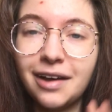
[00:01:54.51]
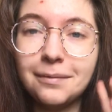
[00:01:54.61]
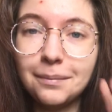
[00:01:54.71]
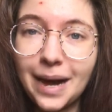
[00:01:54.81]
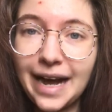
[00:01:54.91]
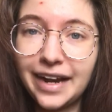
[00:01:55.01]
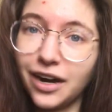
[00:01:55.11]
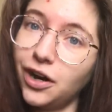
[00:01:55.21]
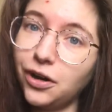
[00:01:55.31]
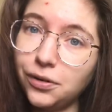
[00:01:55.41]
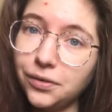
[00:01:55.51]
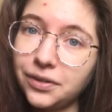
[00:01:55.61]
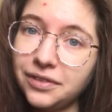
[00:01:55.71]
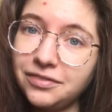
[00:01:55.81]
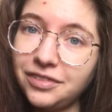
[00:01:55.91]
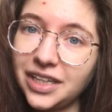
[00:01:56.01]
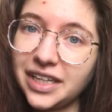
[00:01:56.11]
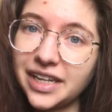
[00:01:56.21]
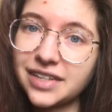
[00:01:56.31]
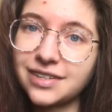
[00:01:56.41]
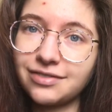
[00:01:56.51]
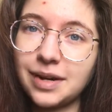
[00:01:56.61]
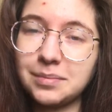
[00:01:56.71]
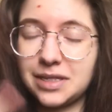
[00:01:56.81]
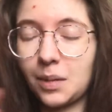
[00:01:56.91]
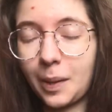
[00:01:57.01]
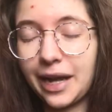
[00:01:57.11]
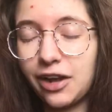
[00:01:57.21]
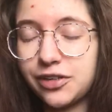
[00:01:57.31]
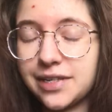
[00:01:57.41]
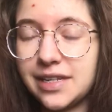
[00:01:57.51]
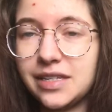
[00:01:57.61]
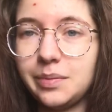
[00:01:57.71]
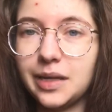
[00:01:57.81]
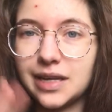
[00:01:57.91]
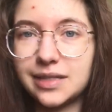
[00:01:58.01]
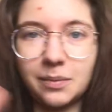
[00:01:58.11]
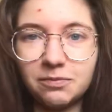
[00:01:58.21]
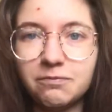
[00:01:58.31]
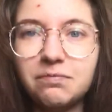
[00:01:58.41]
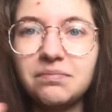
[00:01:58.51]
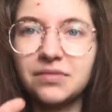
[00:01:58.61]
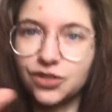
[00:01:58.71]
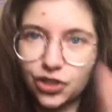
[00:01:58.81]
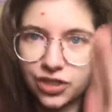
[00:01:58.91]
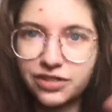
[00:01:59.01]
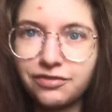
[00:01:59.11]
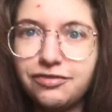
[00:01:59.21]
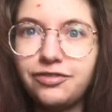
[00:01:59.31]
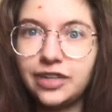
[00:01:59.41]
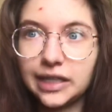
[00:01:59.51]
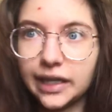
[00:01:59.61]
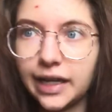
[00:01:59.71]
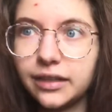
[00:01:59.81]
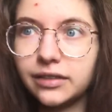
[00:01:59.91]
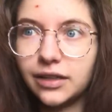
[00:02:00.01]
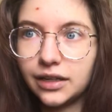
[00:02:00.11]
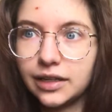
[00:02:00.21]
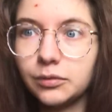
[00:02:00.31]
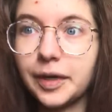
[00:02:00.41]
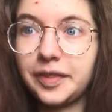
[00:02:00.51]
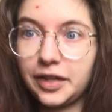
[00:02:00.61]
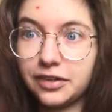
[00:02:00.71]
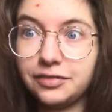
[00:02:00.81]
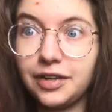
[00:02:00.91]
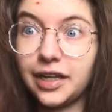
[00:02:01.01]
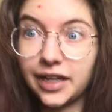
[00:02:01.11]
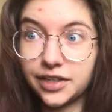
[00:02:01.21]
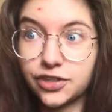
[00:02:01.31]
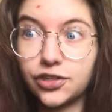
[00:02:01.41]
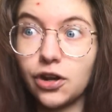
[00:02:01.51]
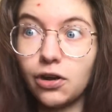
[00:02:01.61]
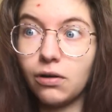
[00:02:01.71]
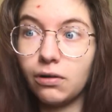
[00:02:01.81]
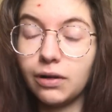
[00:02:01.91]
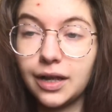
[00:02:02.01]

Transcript: my own feelings from someone else's, because I'm just feeling what they're feeling so